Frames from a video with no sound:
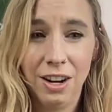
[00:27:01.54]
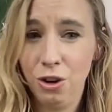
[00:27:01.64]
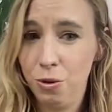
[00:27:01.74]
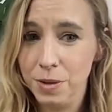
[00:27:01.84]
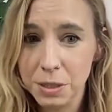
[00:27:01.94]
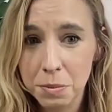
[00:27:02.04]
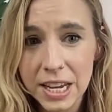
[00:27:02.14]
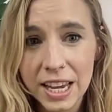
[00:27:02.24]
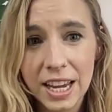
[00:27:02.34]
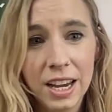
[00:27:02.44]
in who was
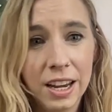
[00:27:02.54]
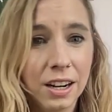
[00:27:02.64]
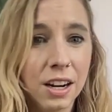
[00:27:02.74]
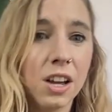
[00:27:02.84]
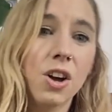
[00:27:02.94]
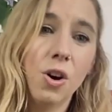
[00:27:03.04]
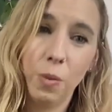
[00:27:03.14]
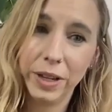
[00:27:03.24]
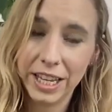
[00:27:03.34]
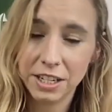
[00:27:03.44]
speaking,
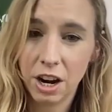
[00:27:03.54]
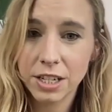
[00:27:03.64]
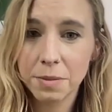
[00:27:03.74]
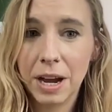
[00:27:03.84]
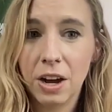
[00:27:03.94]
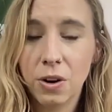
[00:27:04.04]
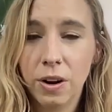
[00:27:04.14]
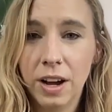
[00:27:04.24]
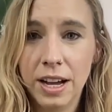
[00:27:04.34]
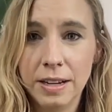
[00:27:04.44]
what they talked
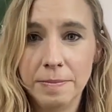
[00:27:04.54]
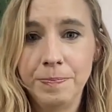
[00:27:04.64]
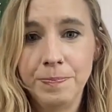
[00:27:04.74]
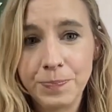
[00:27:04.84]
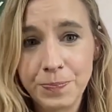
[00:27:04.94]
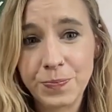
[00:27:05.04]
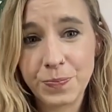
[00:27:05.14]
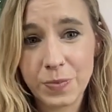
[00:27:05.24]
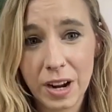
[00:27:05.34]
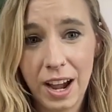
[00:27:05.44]
about.
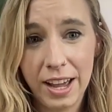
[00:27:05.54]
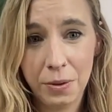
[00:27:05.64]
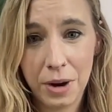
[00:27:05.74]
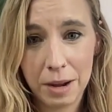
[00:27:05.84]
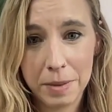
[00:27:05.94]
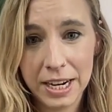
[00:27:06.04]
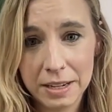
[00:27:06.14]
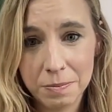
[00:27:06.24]
Highly recommend